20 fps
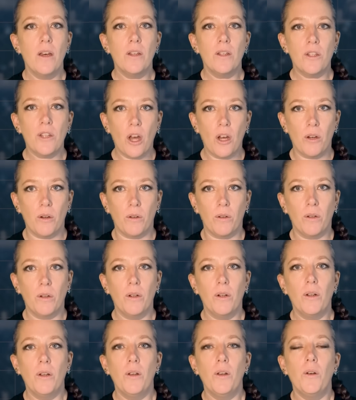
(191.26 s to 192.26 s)
So,
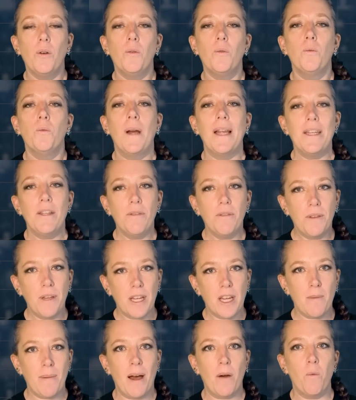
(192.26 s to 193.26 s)
when you
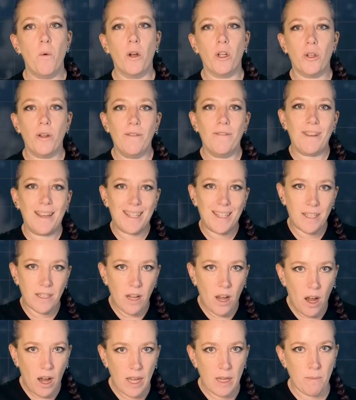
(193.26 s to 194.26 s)
think about what to invest
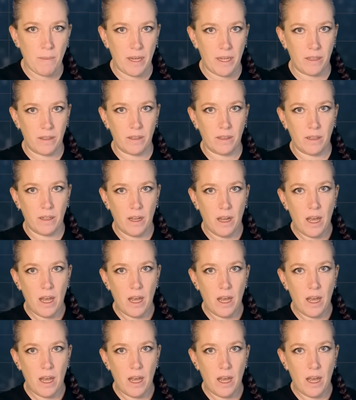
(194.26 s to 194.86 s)
time in,